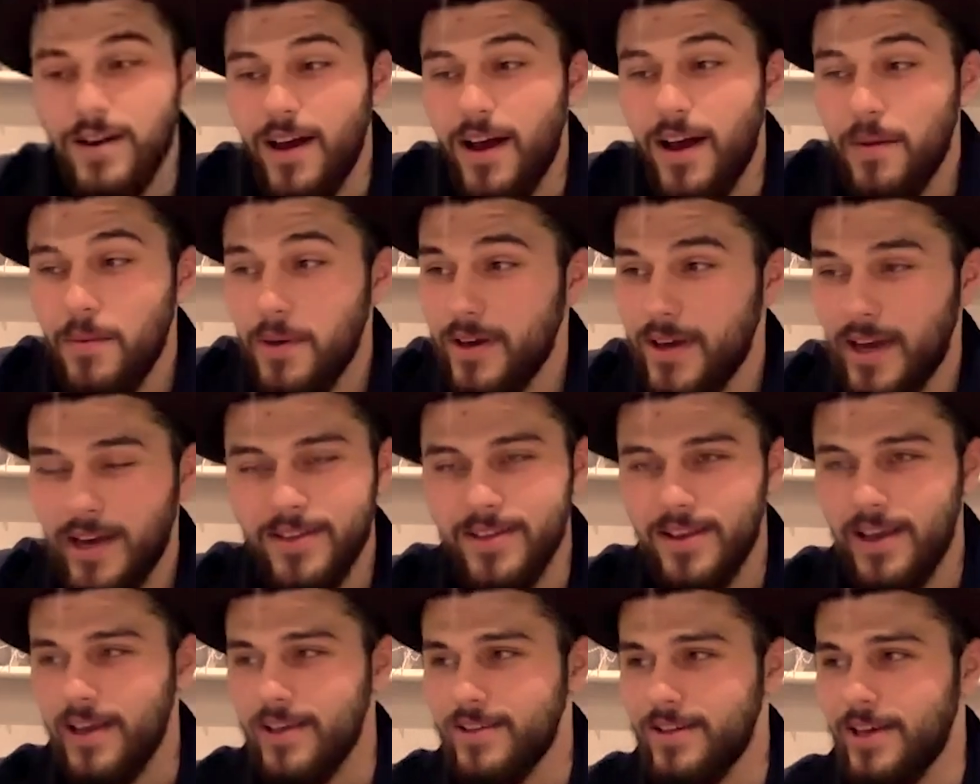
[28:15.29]
I mean,
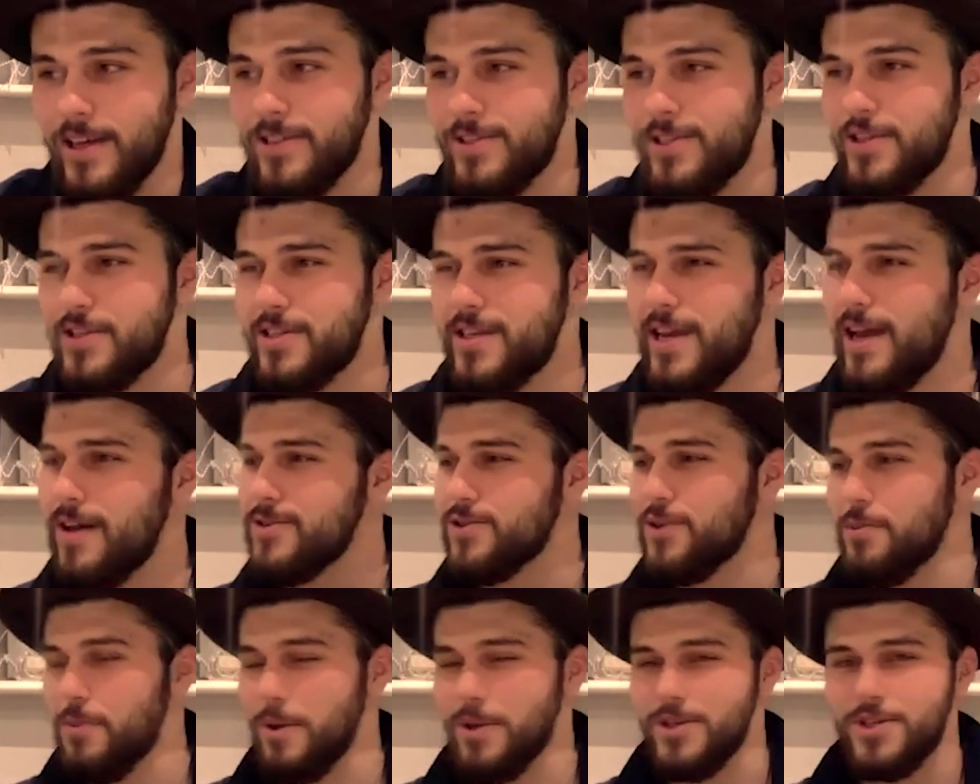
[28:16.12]
it just sounds
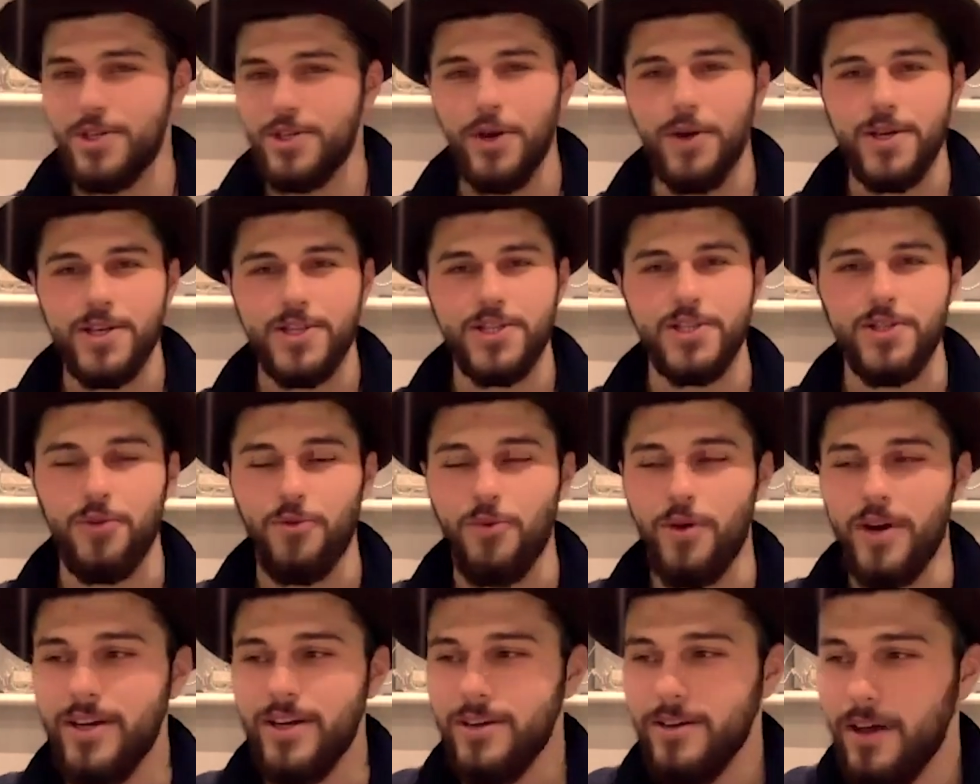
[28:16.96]
almost totally
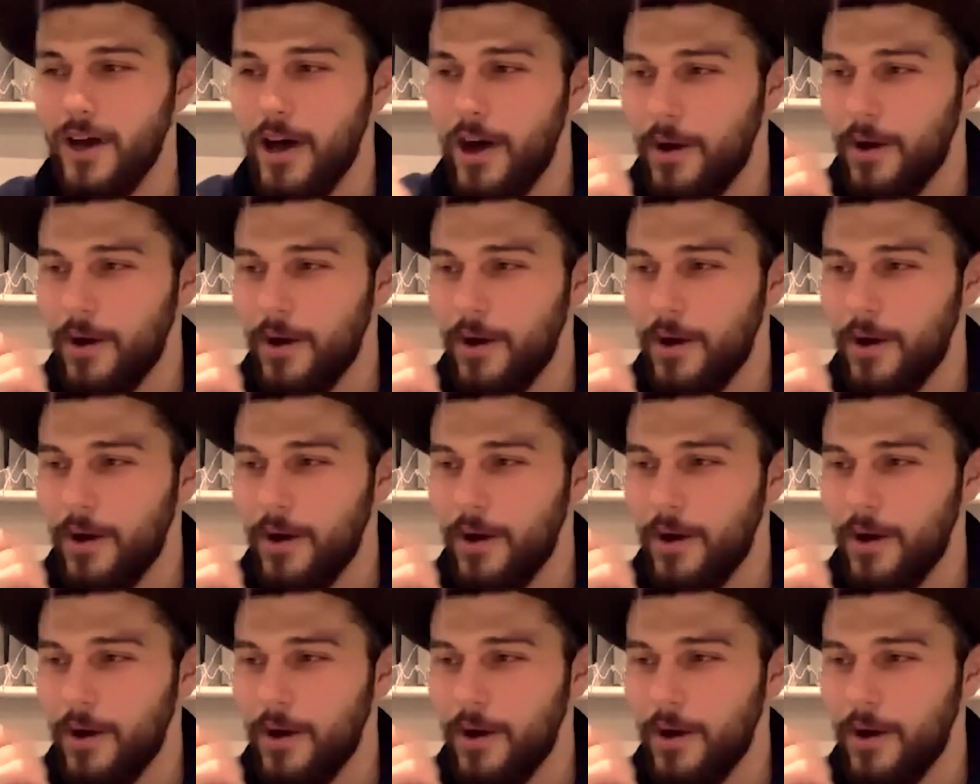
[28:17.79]
surreal.